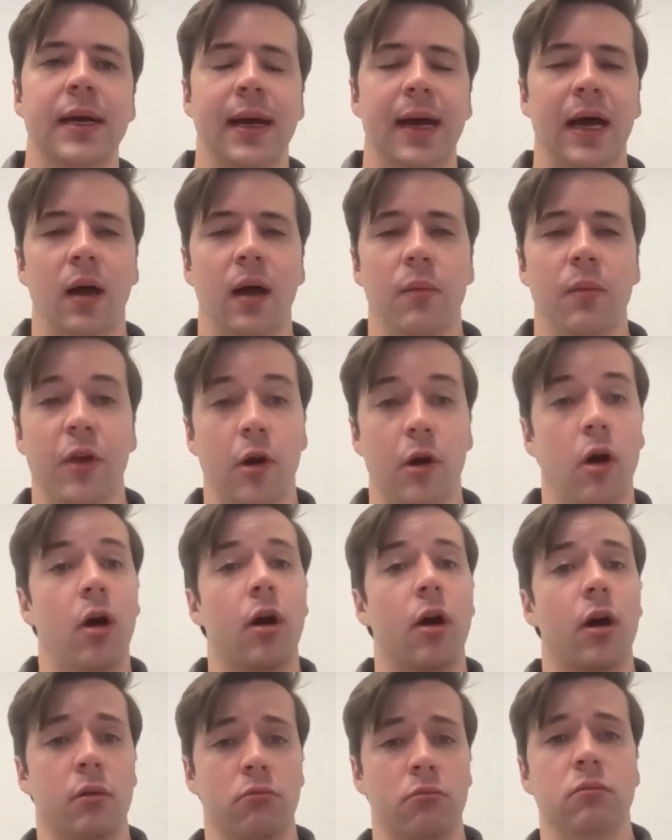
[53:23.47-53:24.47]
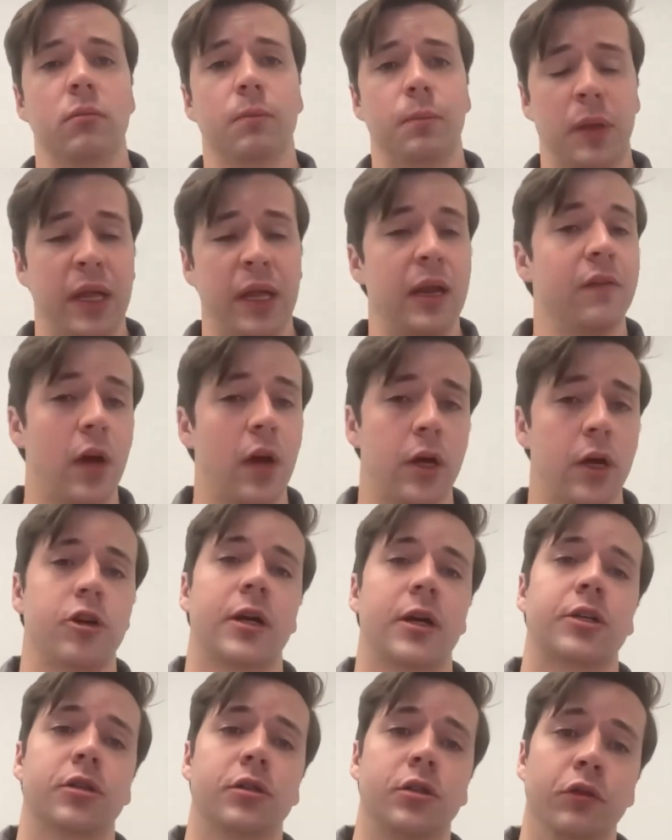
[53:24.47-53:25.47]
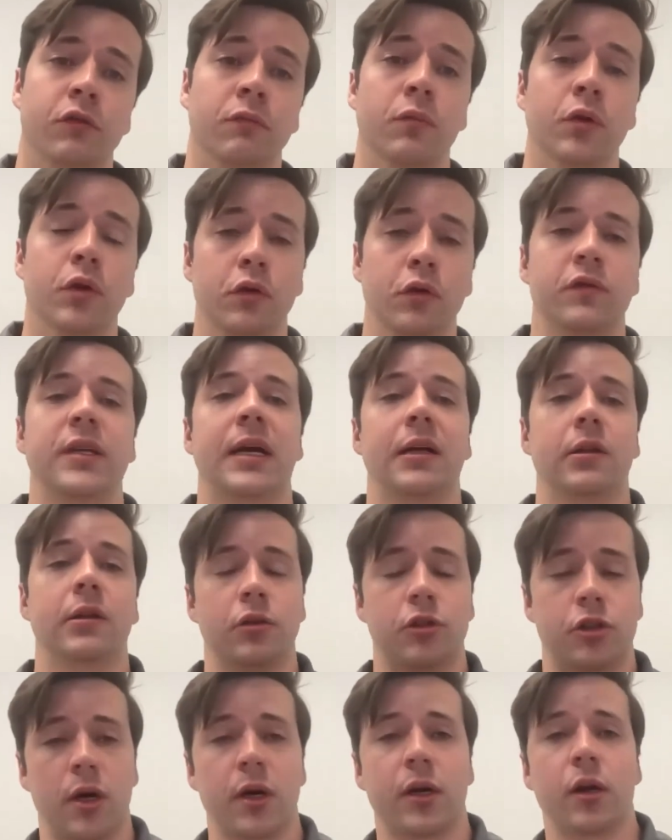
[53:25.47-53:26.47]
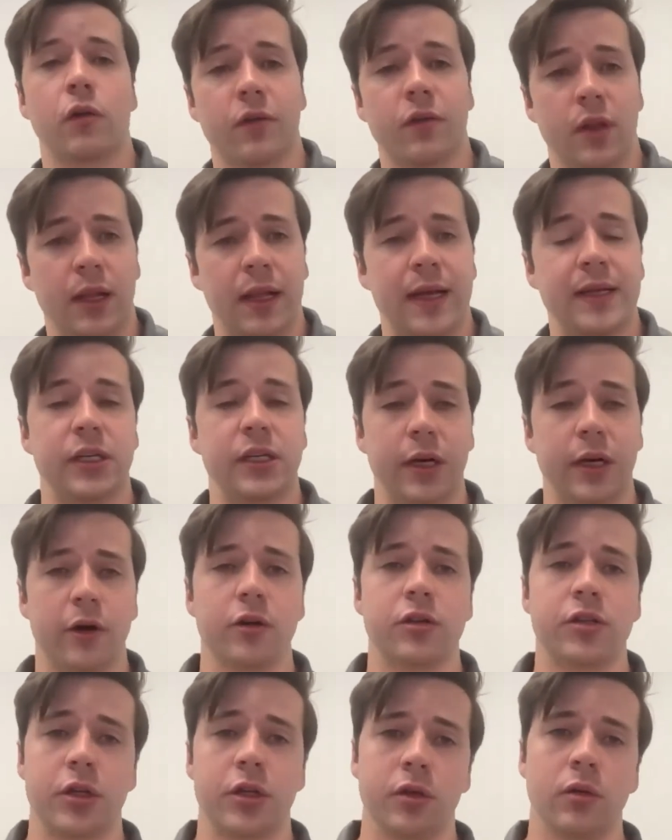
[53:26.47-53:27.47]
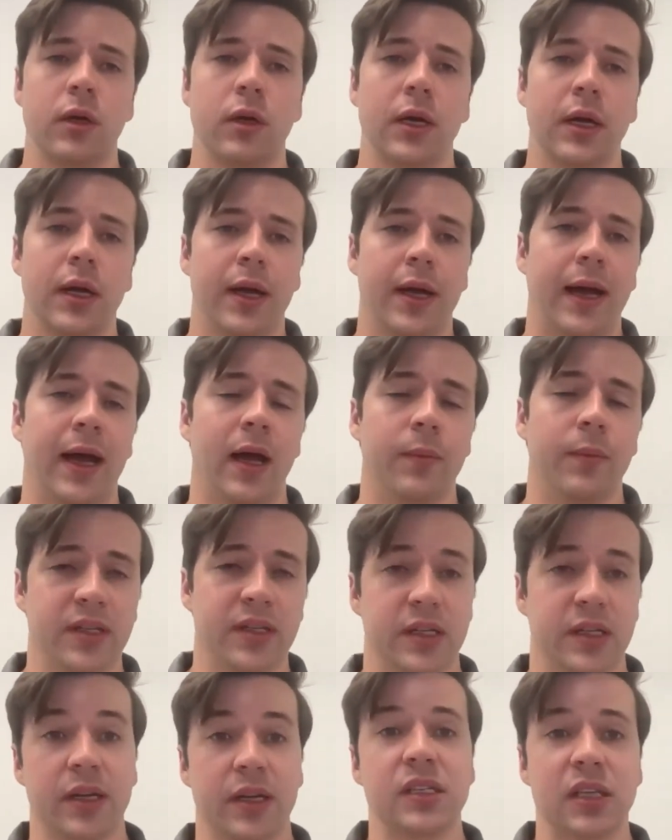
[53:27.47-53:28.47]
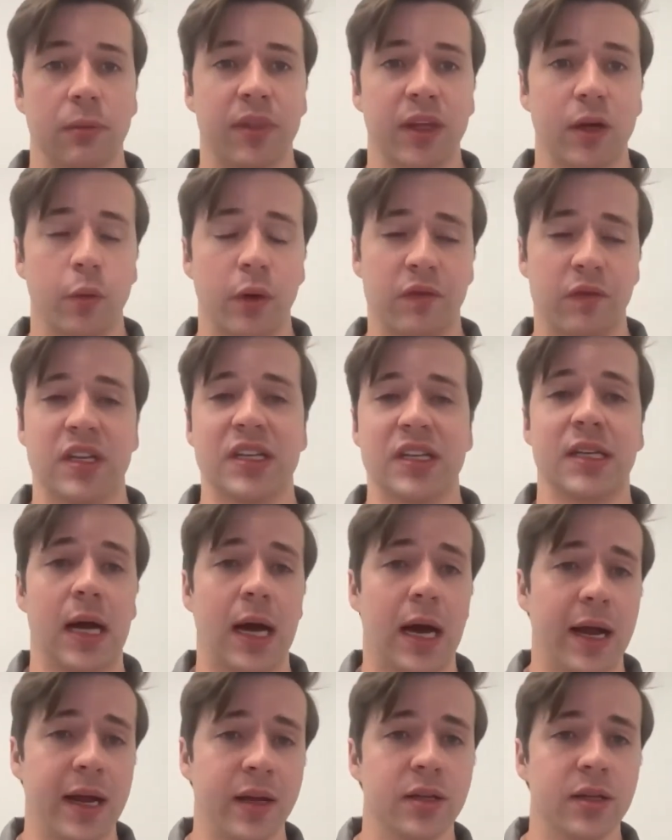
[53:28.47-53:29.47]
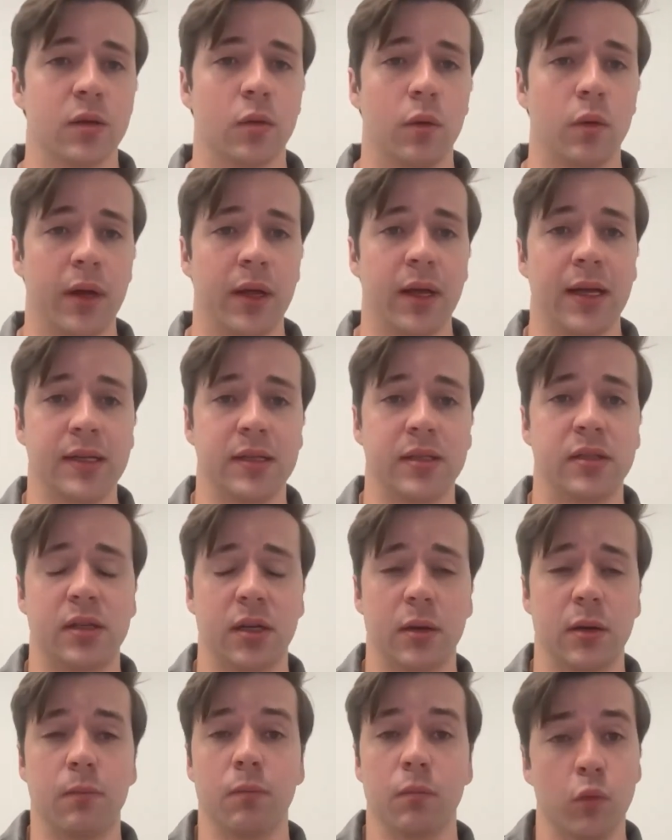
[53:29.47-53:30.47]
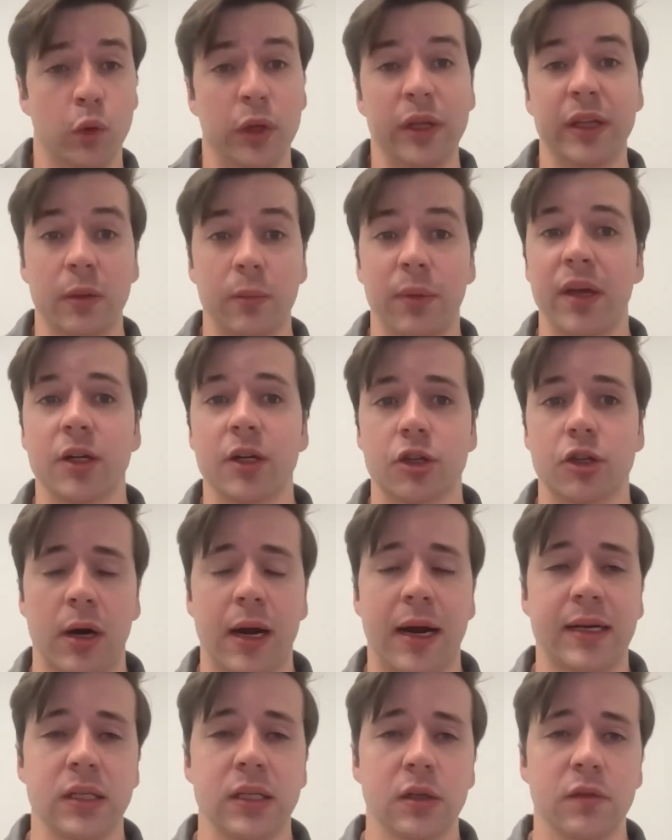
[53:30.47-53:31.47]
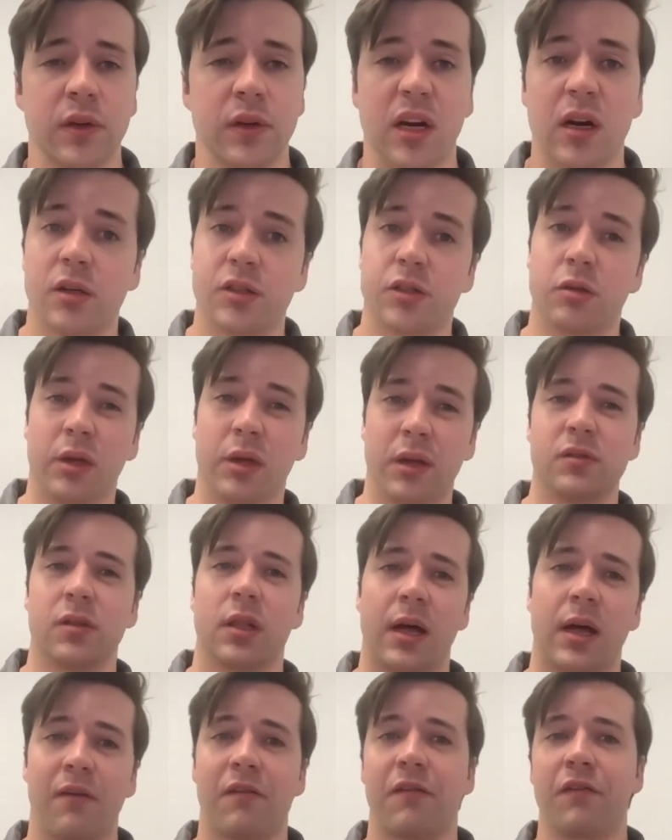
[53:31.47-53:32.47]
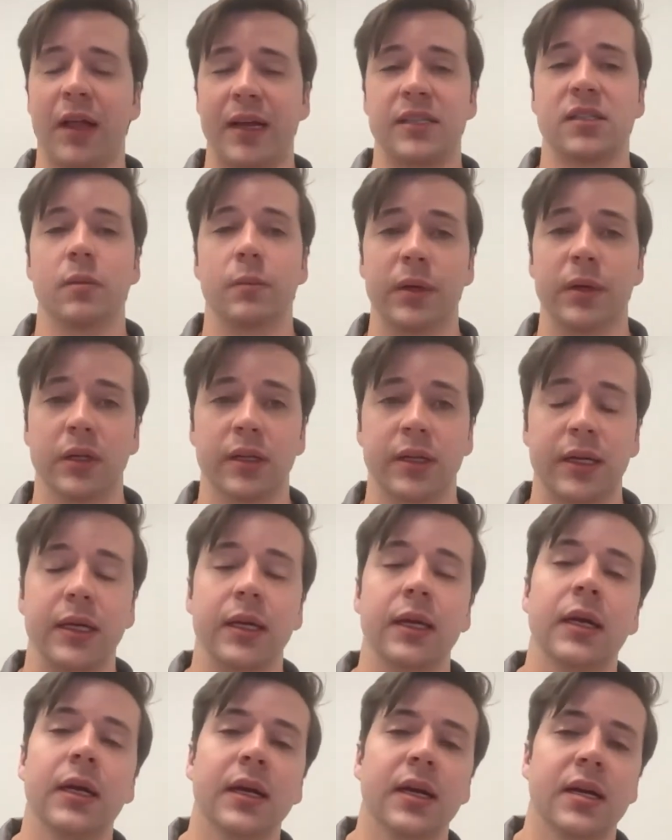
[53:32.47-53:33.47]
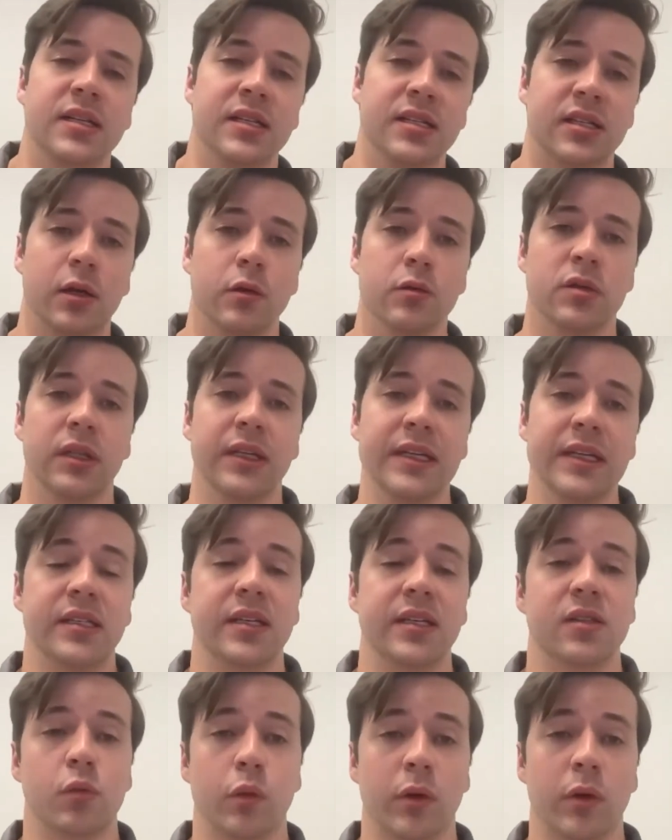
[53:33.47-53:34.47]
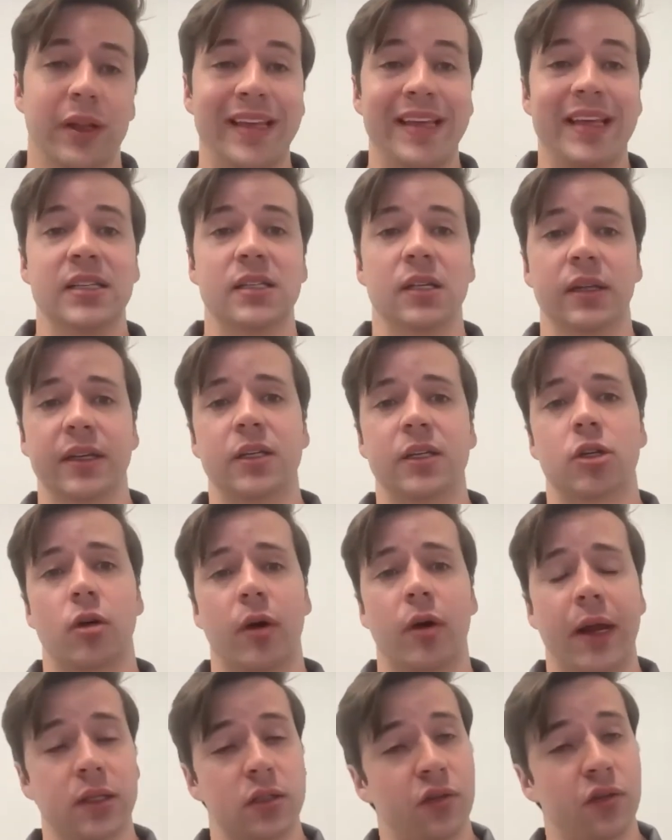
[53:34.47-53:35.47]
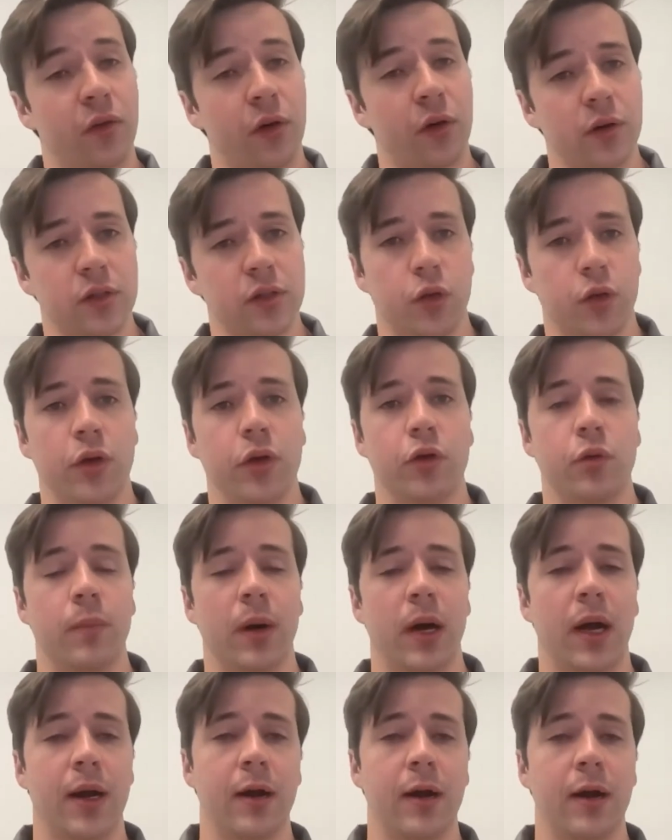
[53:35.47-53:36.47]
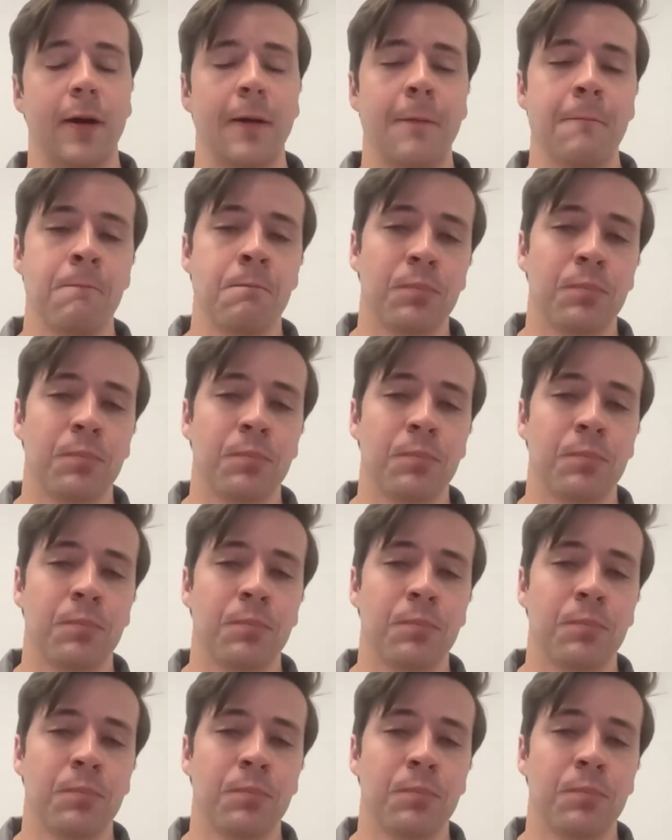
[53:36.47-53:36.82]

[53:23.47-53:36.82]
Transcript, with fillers: um, there are plenty of contractors who've moved to Hello Truck over the last year or two um, because it is something we've designed as a way as to really be attractive, and it also gives a lot of flexibility since those leases will easily transfer to a new buyer,